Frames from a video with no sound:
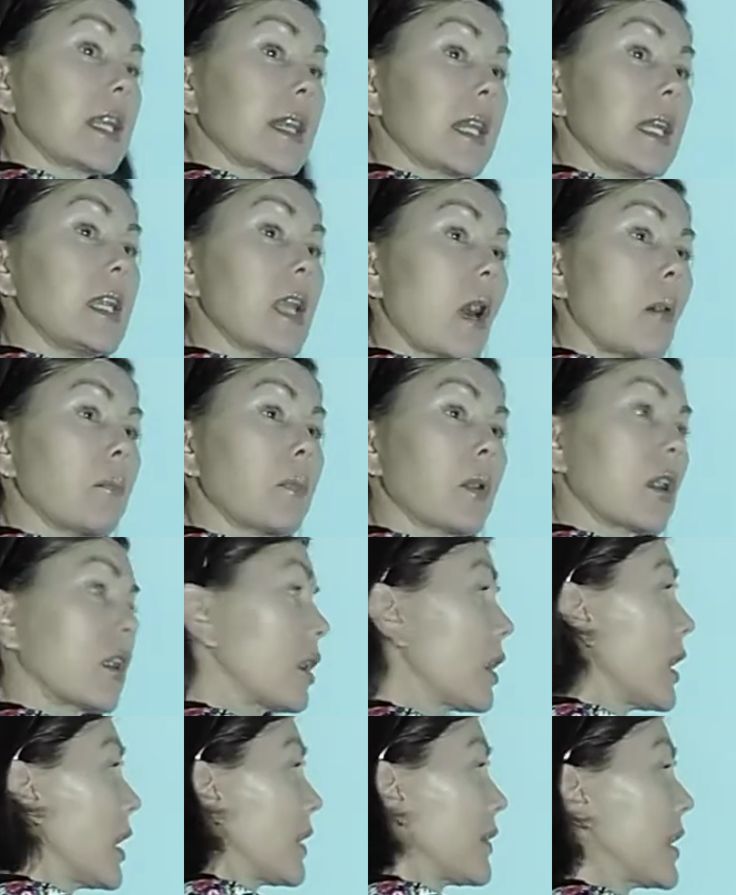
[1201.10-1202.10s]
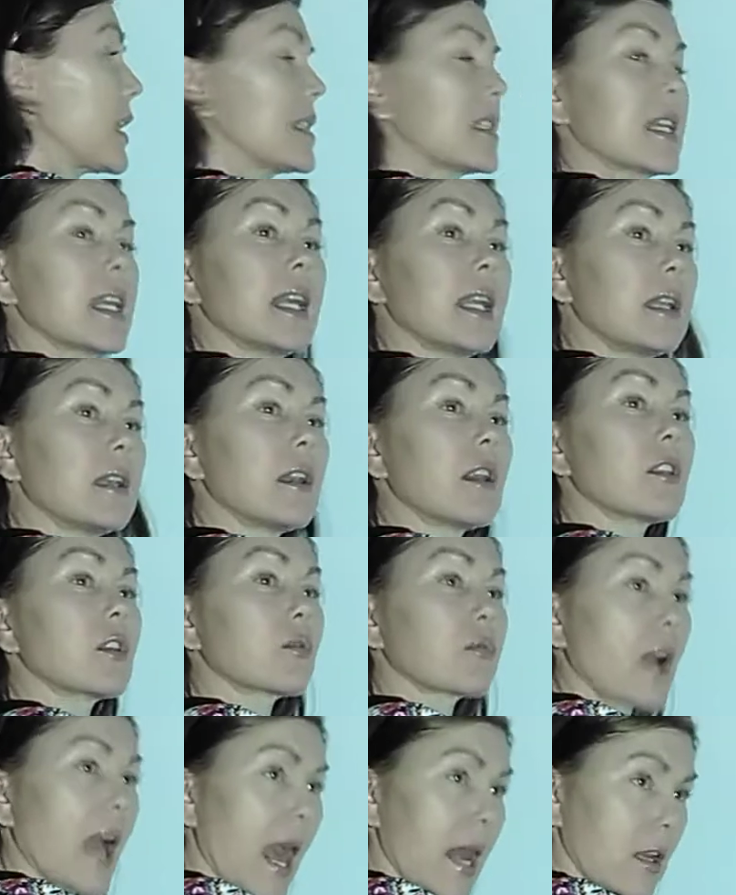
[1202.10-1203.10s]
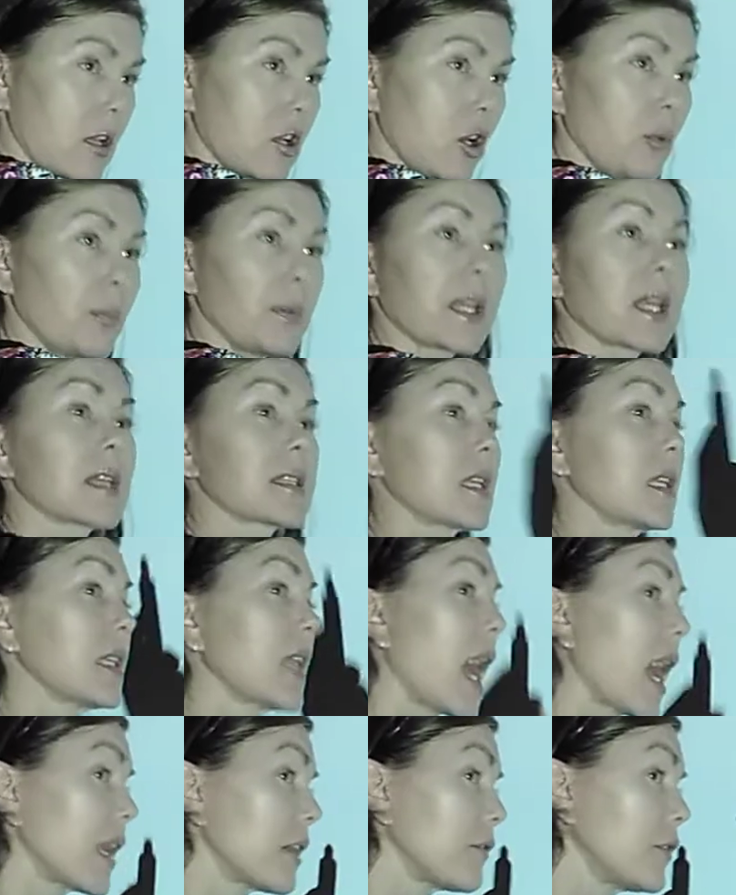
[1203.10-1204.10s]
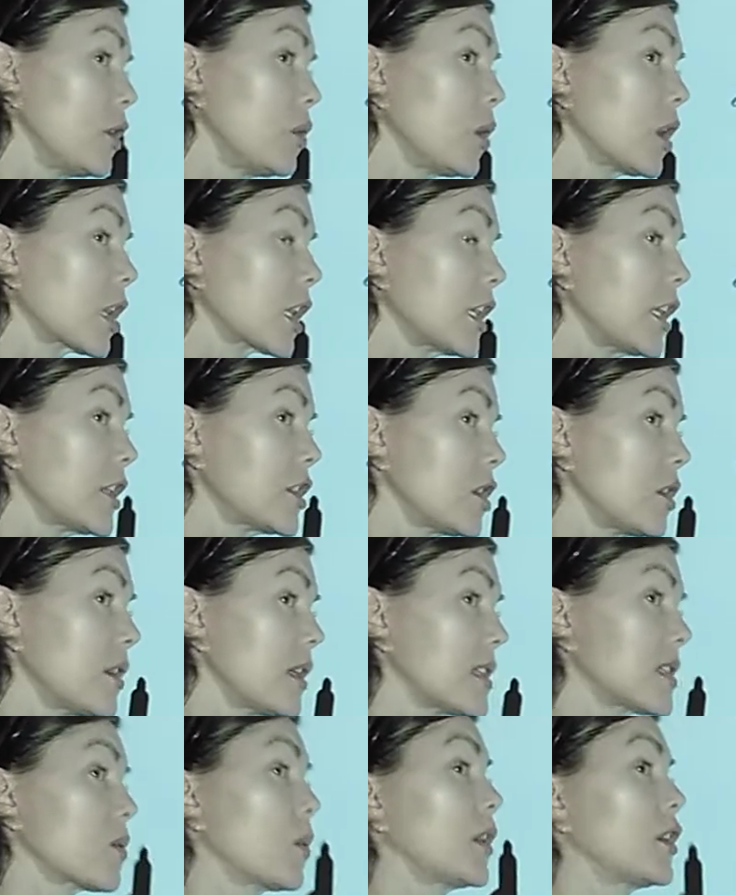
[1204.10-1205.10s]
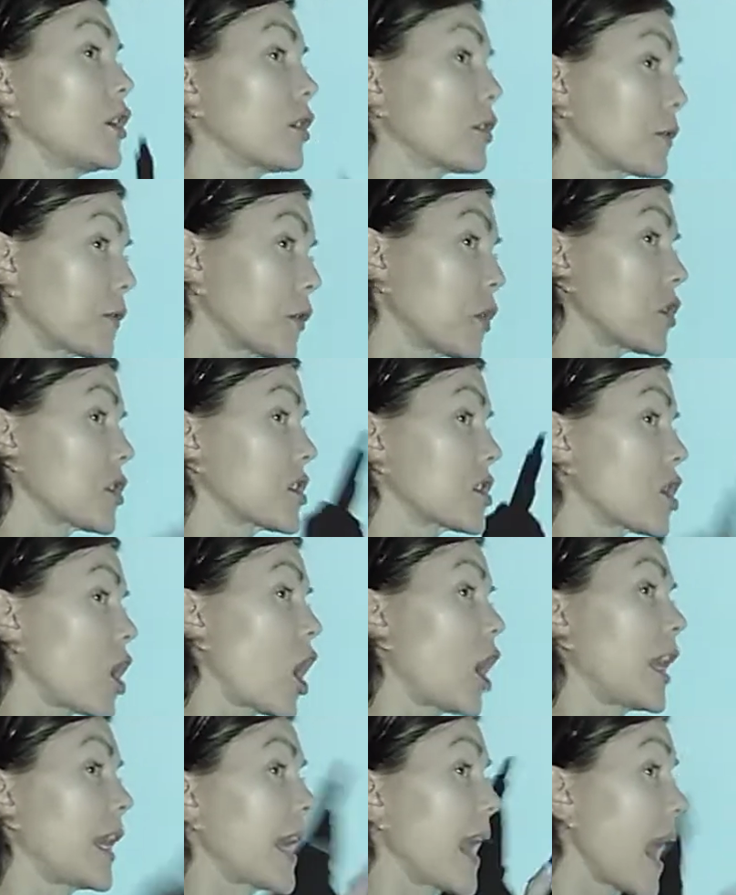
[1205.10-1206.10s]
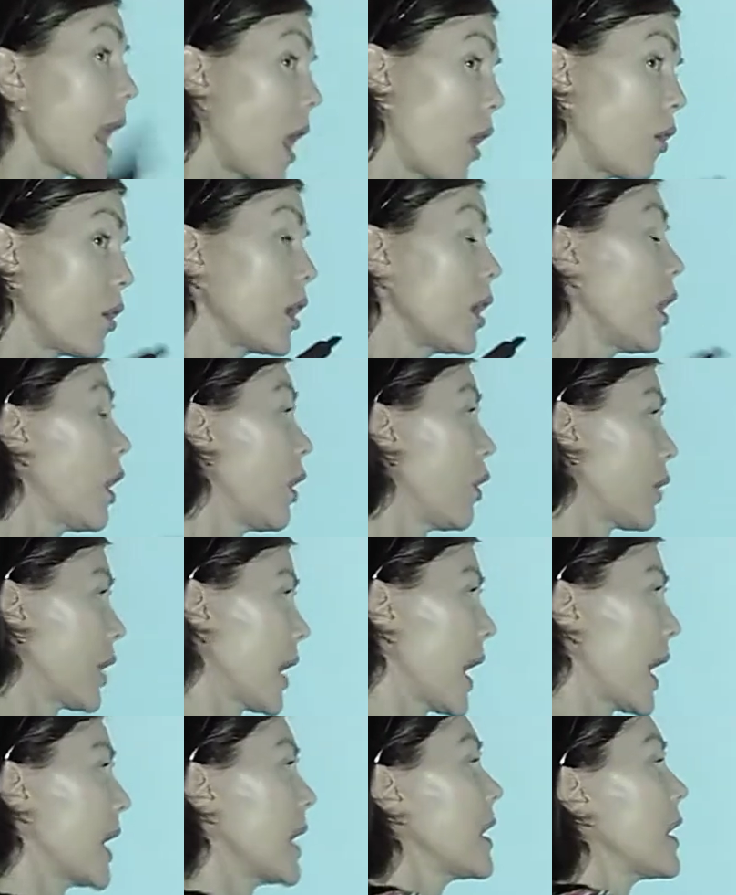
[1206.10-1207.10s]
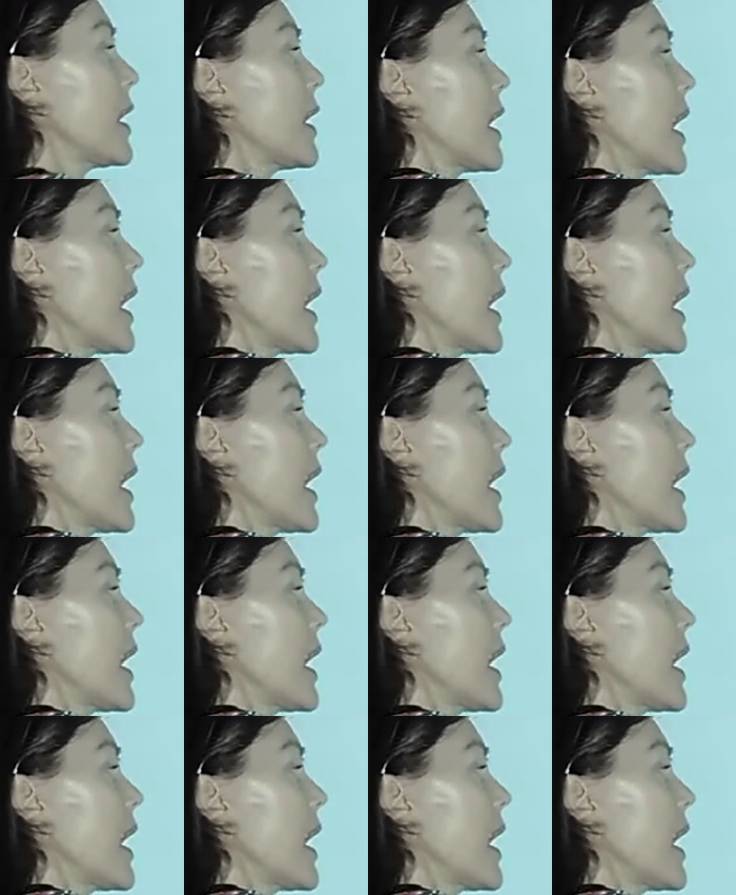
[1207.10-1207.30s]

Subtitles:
at the number that's in the radical, because a lot of you are going to do this when you're first starting out, okay?